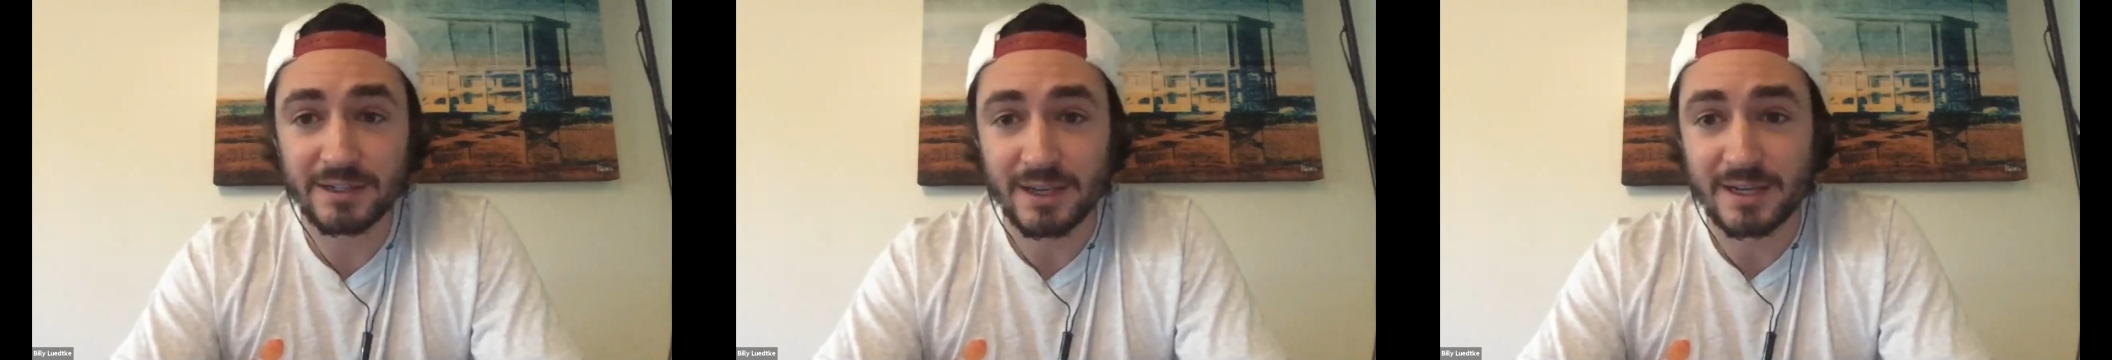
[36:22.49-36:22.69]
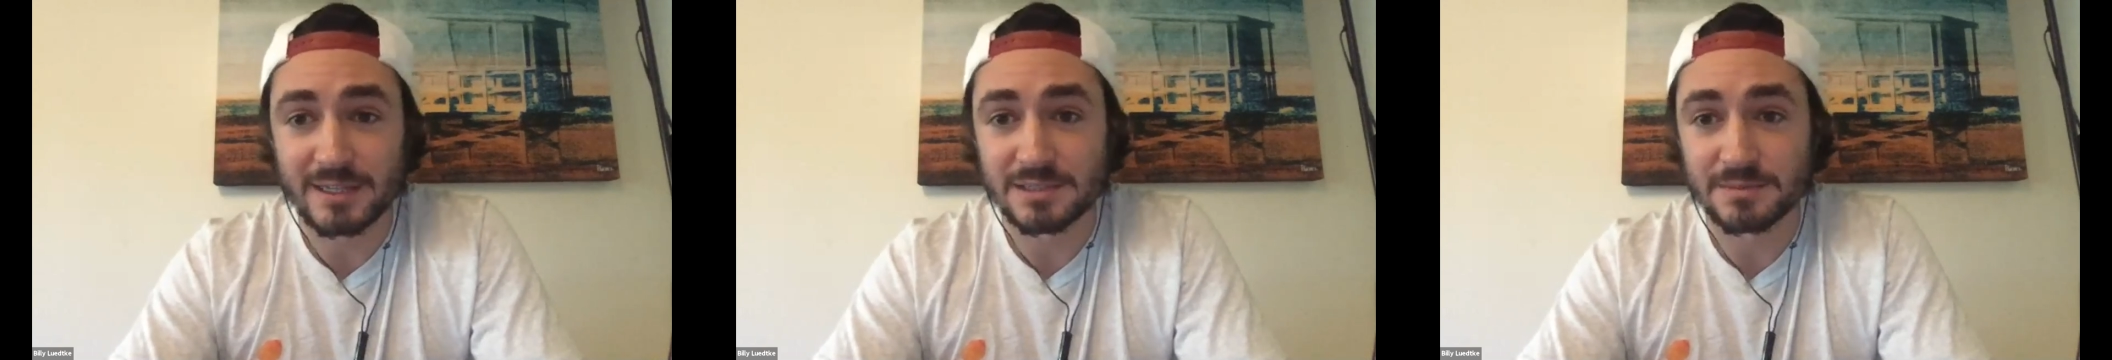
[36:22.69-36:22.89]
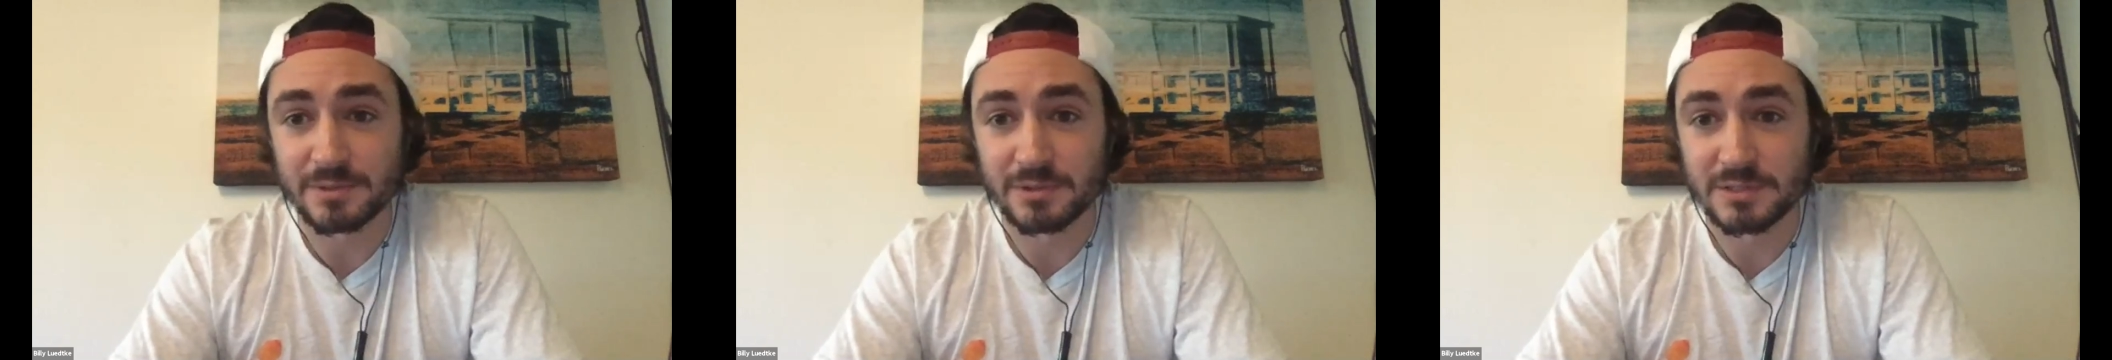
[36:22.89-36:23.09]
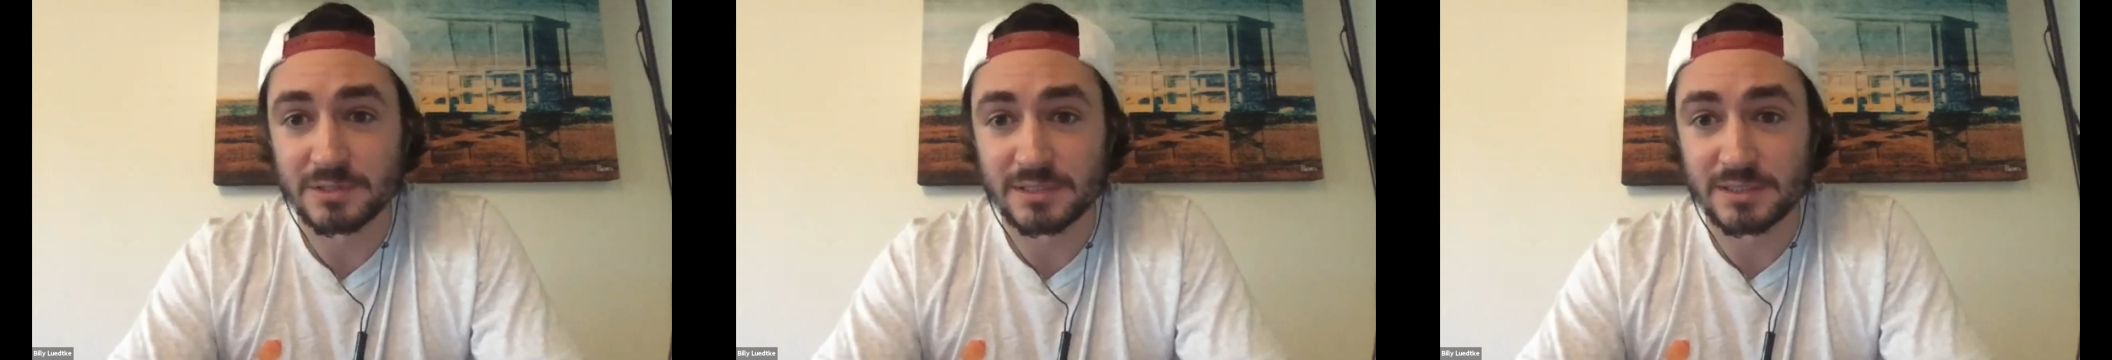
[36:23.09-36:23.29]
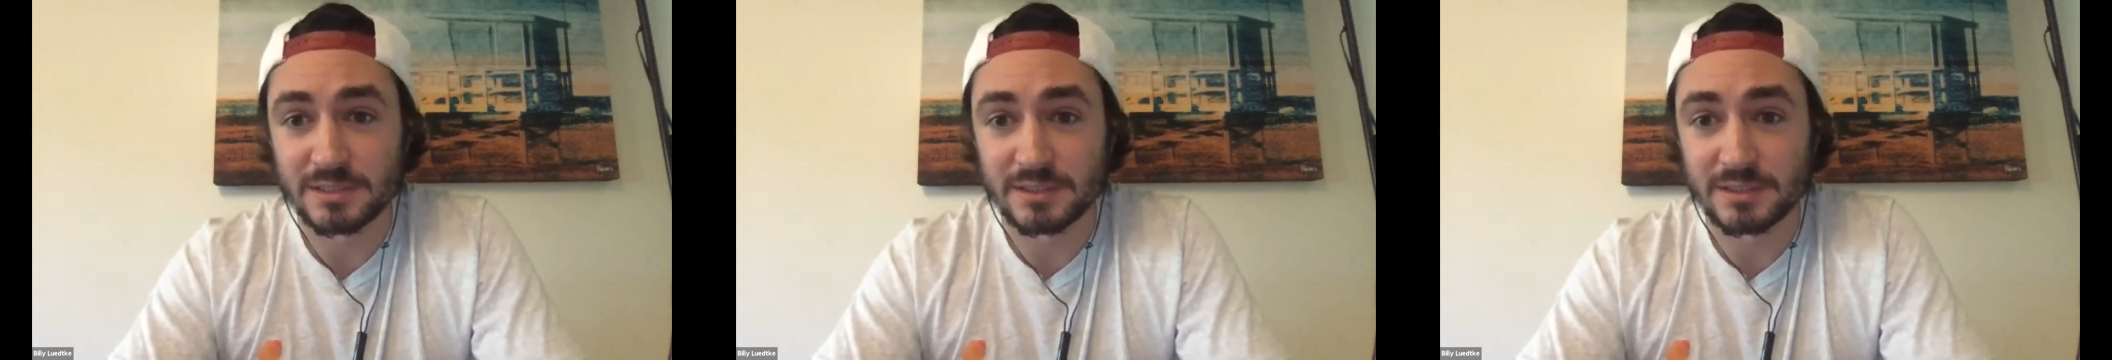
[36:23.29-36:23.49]
as opposed
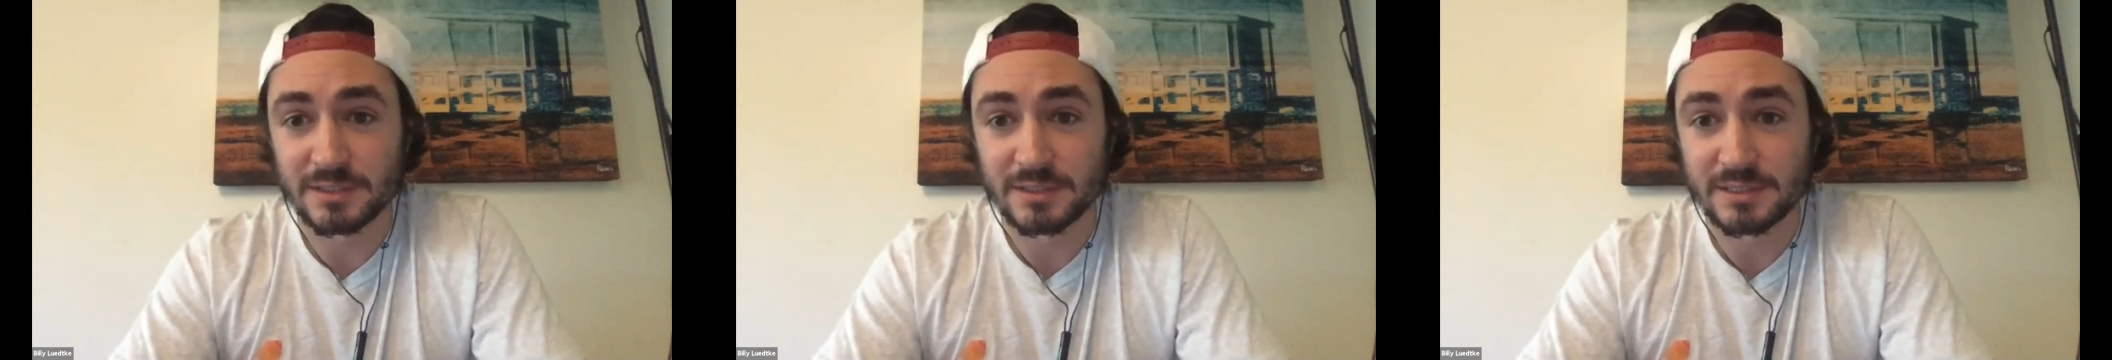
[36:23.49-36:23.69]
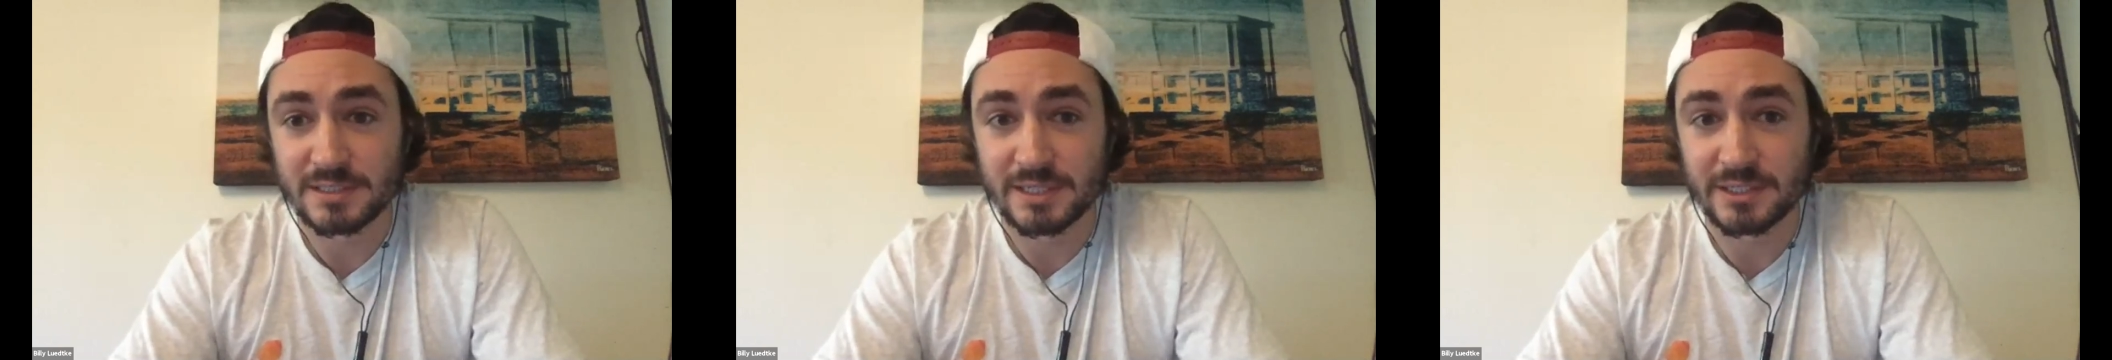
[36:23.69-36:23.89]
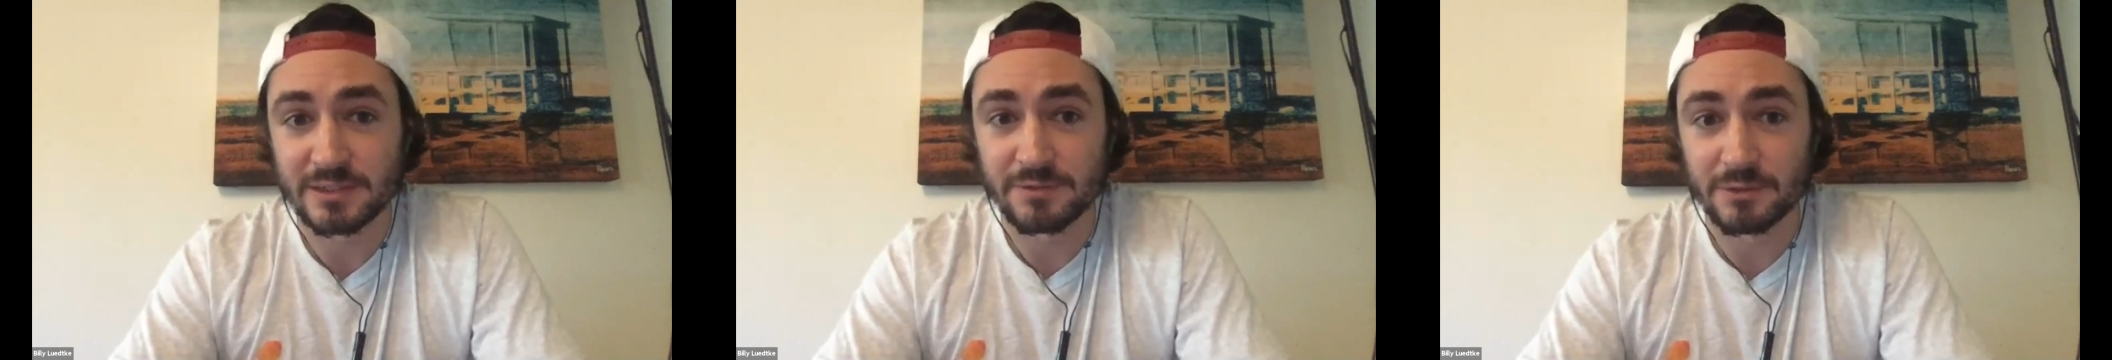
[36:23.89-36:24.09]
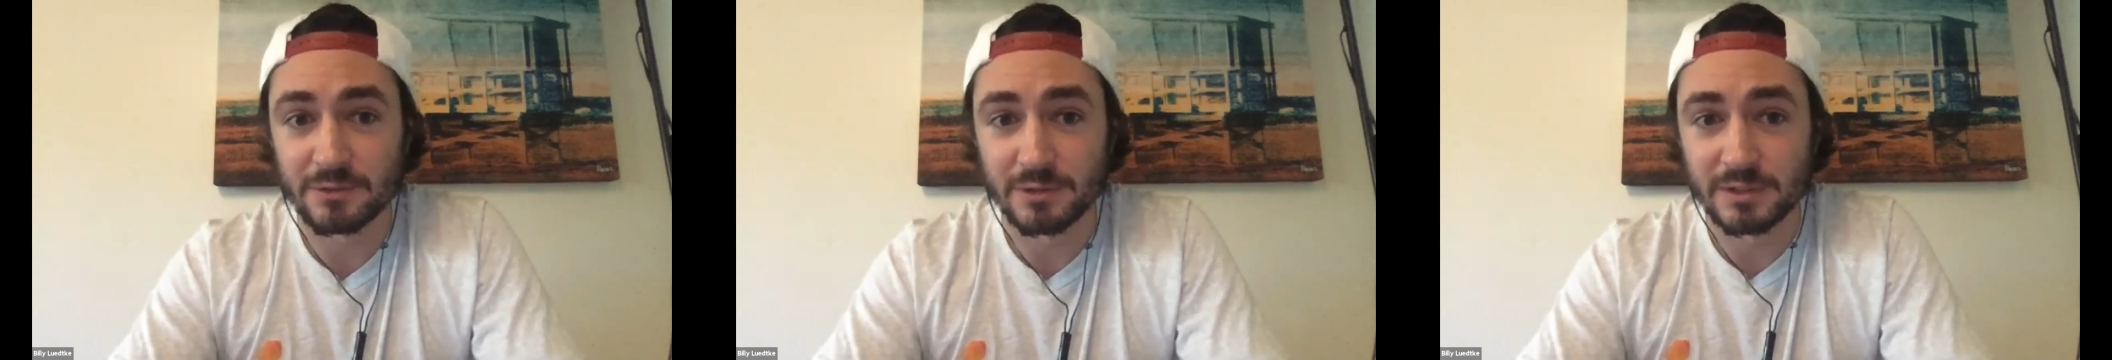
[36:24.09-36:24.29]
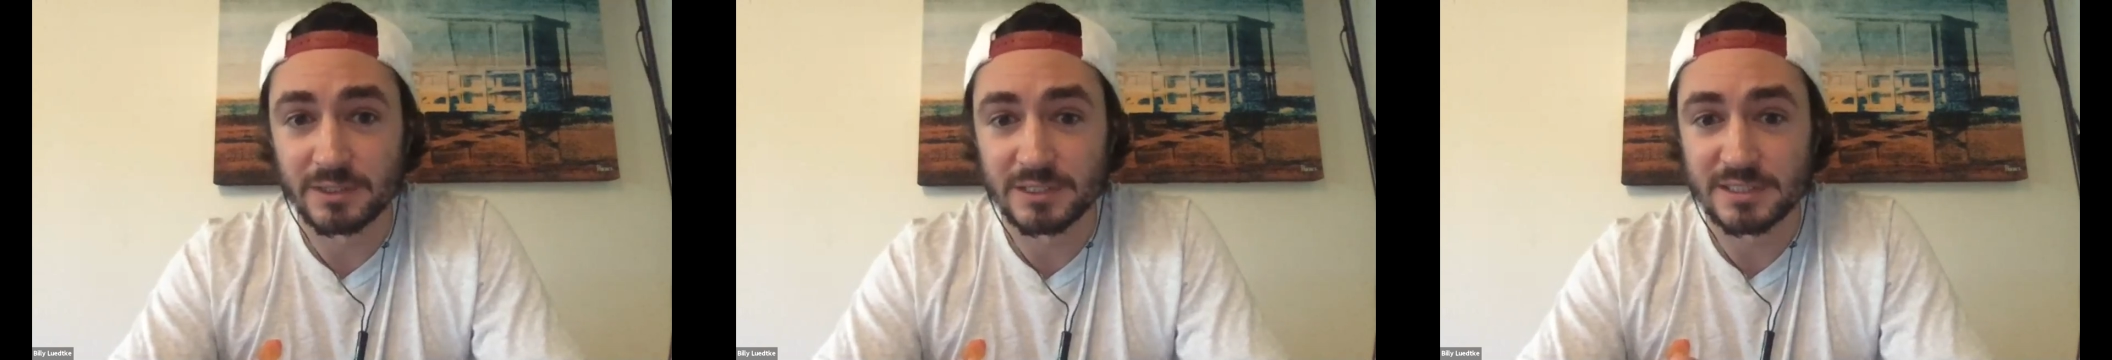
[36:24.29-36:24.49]
to staked for
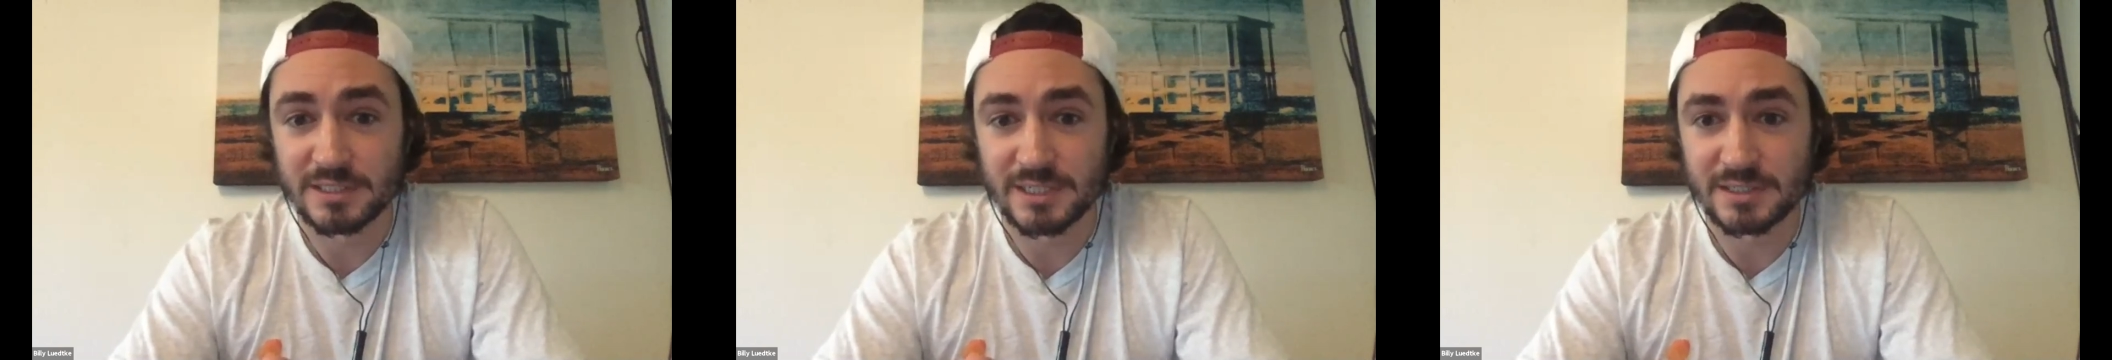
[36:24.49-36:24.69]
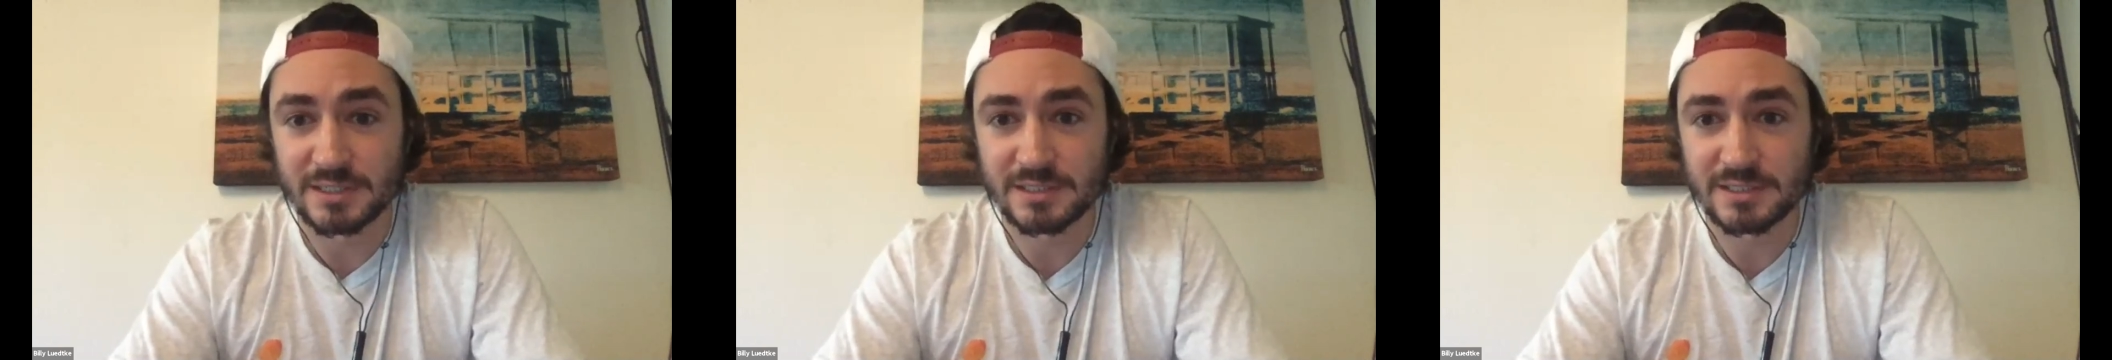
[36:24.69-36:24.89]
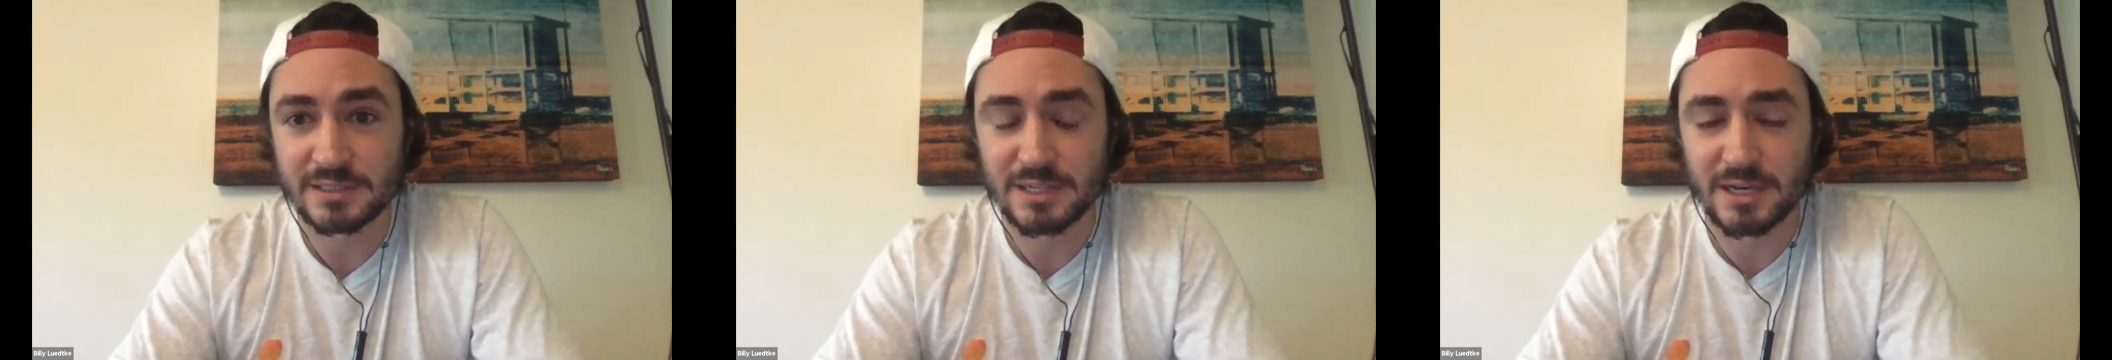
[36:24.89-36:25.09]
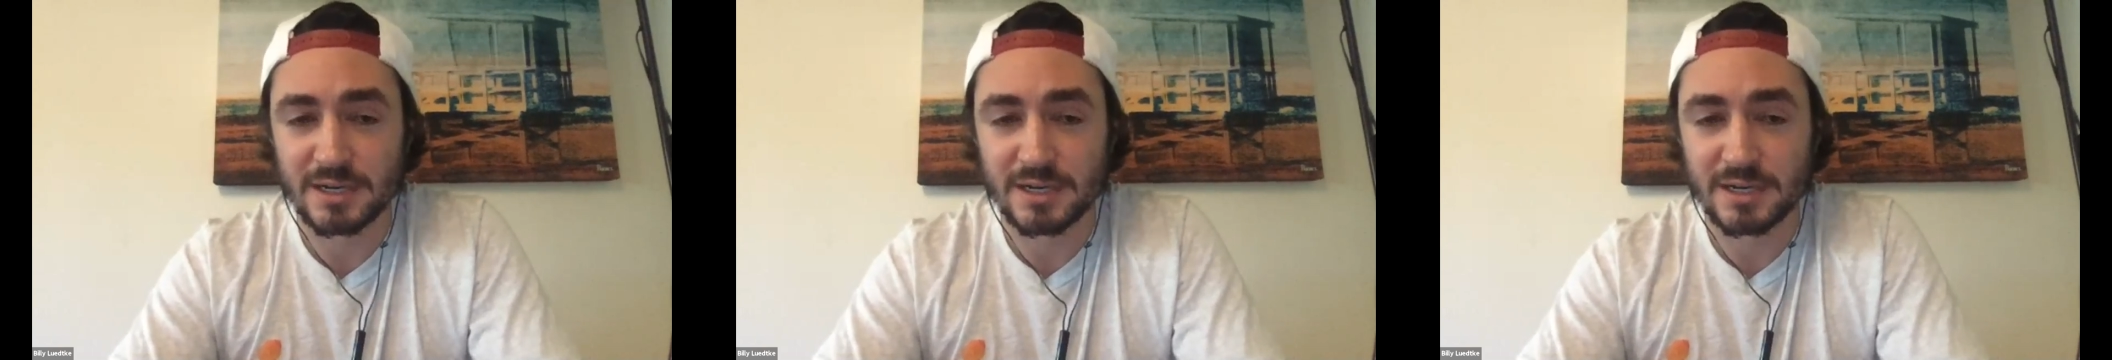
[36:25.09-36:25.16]
consensus.